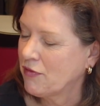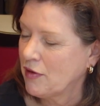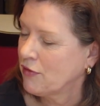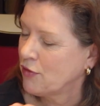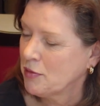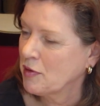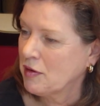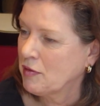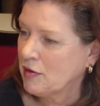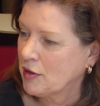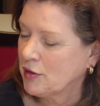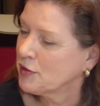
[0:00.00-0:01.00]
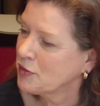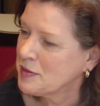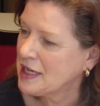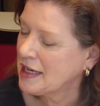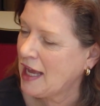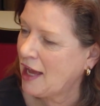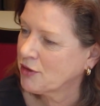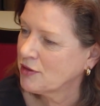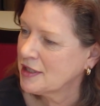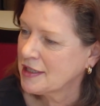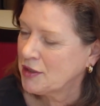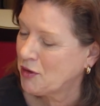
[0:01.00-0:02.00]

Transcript: for a former girl from Saint Catharines,